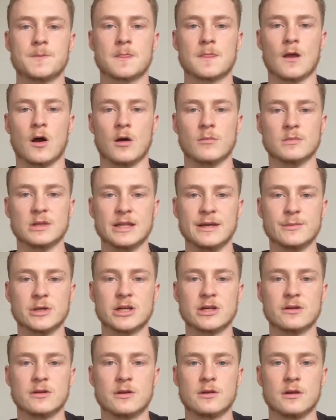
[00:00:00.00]
I'm
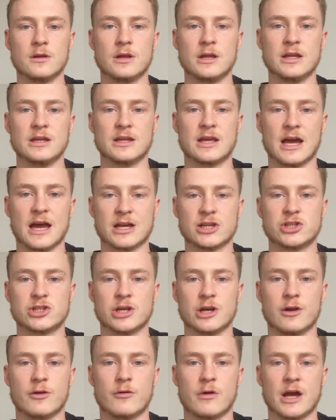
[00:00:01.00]
limited in cash
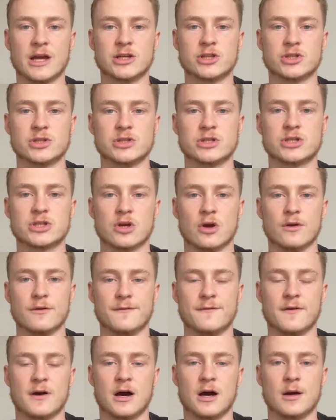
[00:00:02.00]
generation so
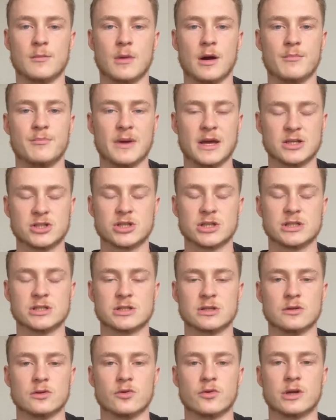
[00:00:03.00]
far. My bench
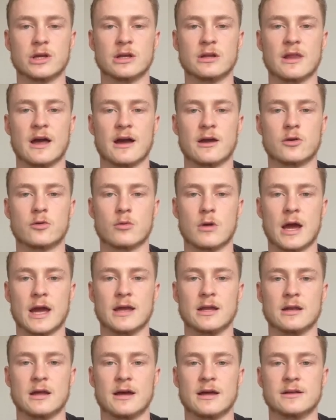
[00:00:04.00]
isn't looking that
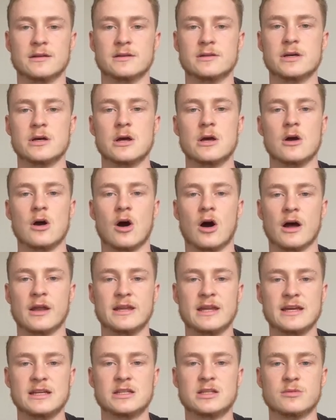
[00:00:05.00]
great and I
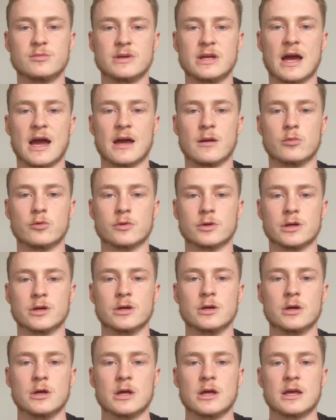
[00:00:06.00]
need to be able to
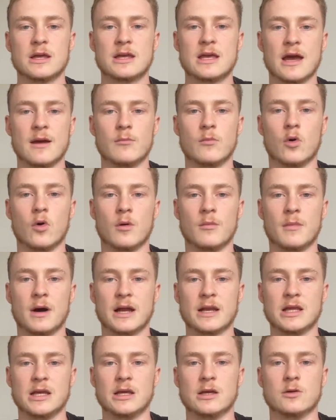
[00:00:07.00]
get more
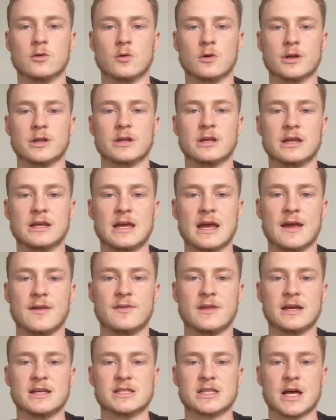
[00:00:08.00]
money in order to get
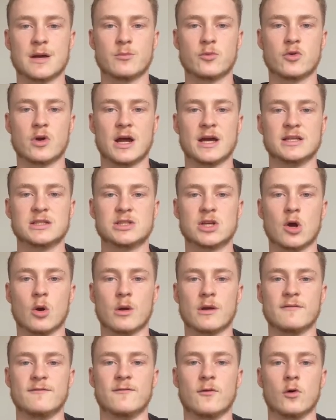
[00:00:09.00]
these upgrades
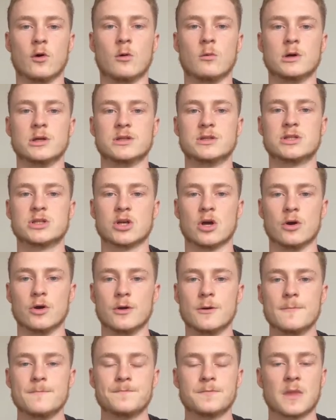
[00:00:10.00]
going forward.
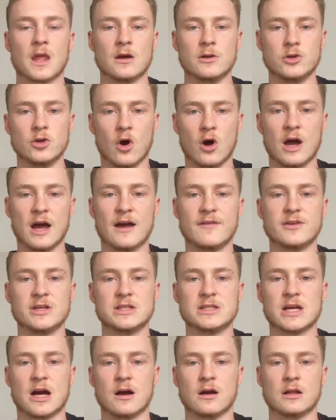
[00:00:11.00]
So not having
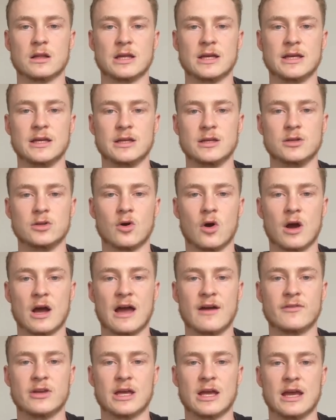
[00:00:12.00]
Dunkley, not
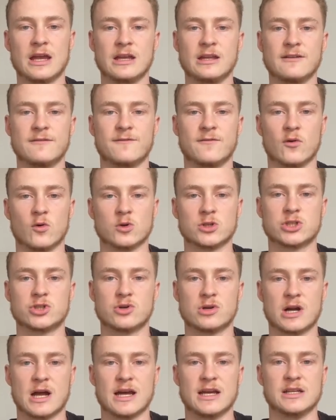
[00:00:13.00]
having any forced
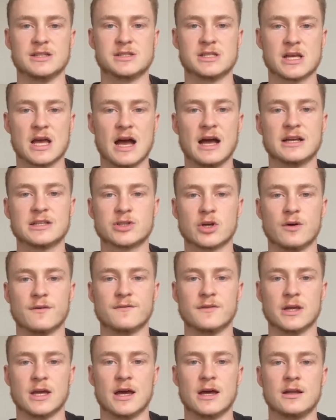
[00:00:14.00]
trades as of
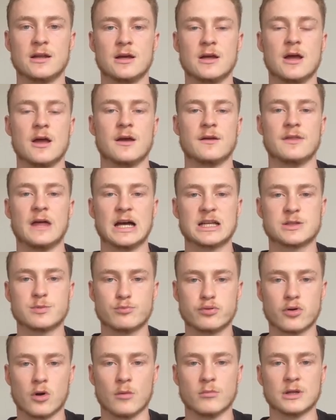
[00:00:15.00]
yet, that's
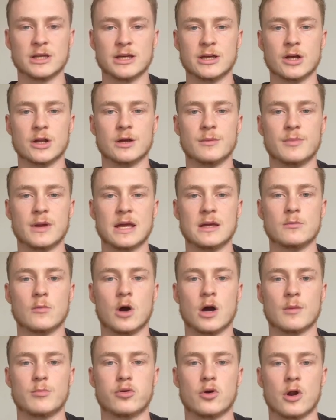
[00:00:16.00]
probably going to be
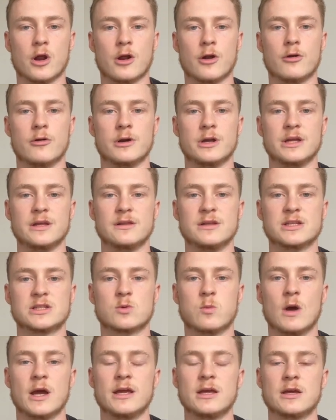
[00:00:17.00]
my priority this
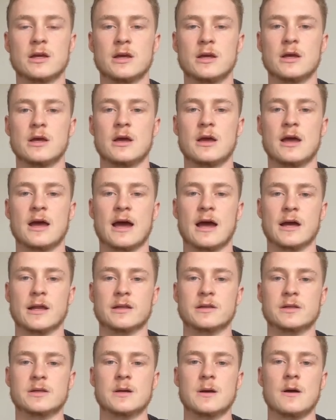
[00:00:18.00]
week.
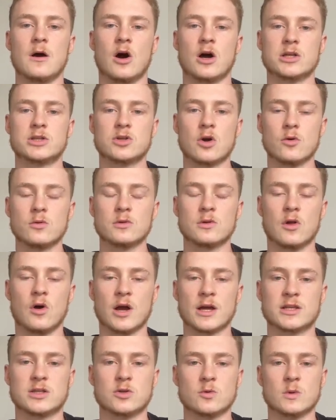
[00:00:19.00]
And I don't
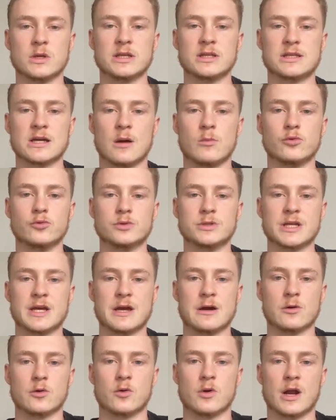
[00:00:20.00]
like doing double
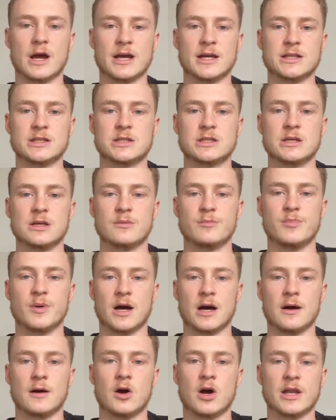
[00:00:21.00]
downgrades,
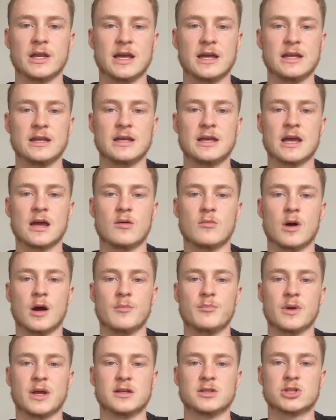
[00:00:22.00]
but I need to get my
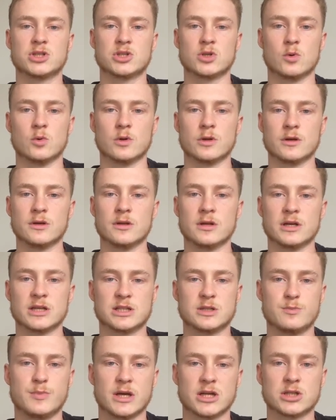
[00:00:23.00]
bench sorted,
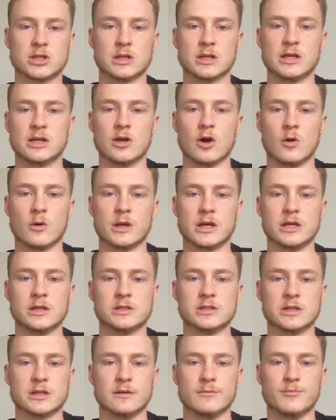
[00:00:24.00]
especially going
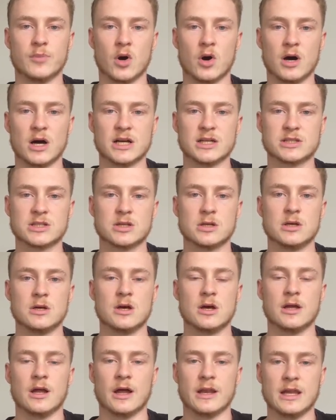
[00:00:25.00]
into the byes.
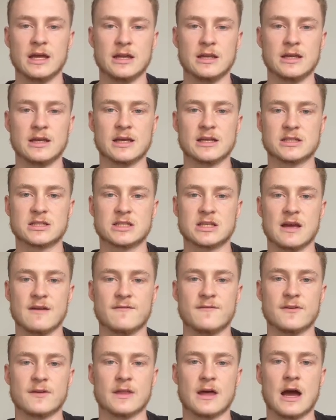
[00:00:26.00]
I need to get set
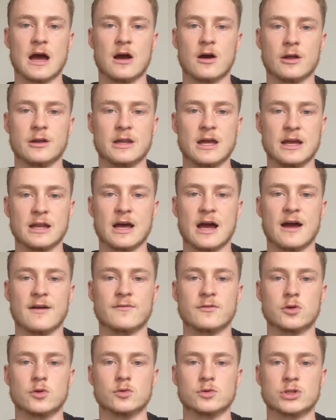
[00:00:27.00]
for that. I need to
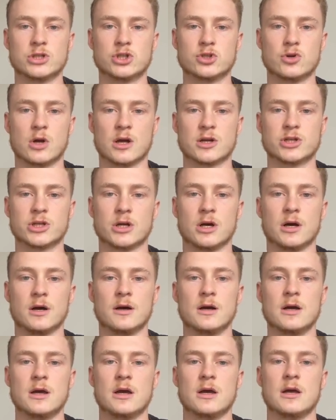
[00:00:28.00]
have good structure
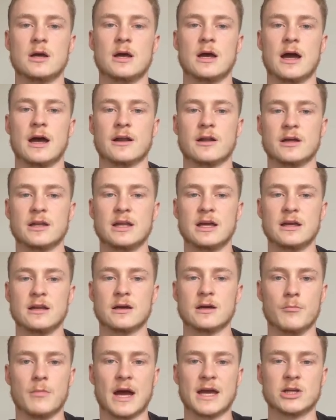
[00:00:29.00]
and I need
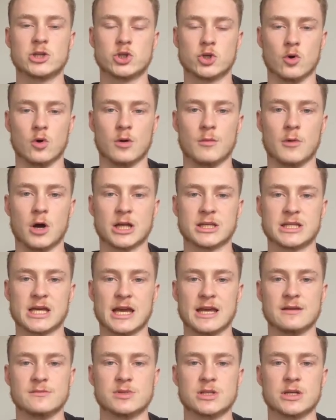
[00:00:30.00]
to make sure my
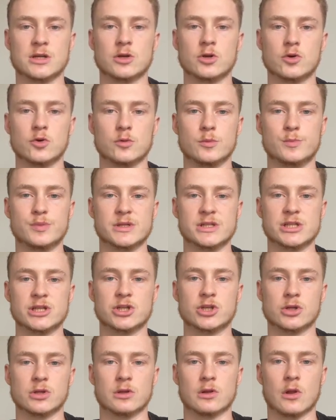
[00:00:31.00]
team's in a good
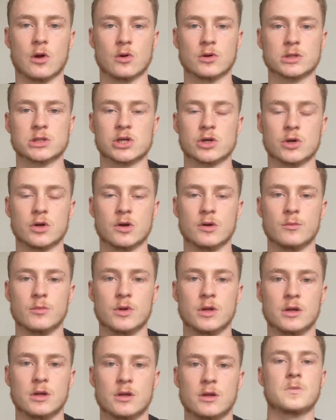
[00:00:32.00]
position long term.
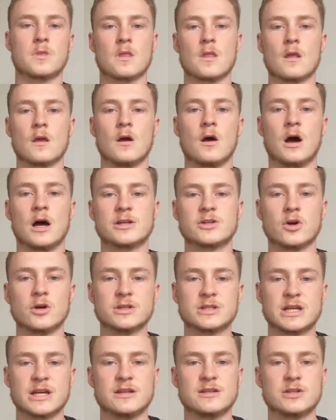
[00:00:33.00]
I don't
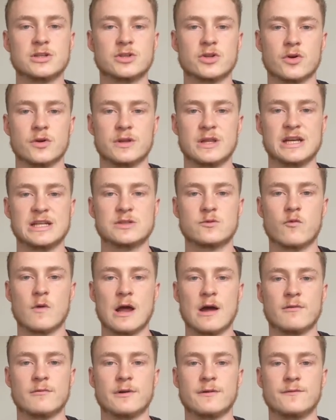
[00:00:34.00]
tend to do these
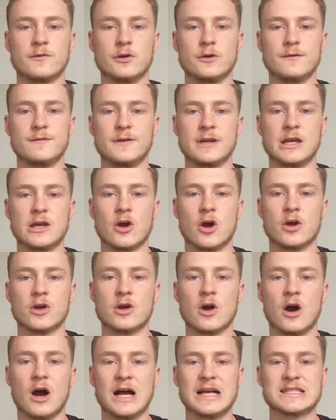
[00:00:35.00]
round review video
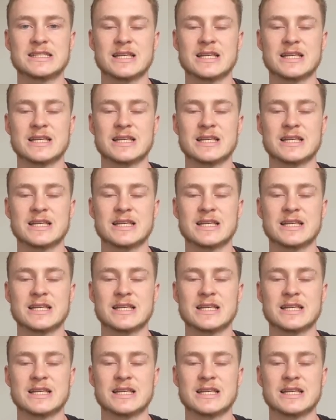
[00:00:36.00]
guys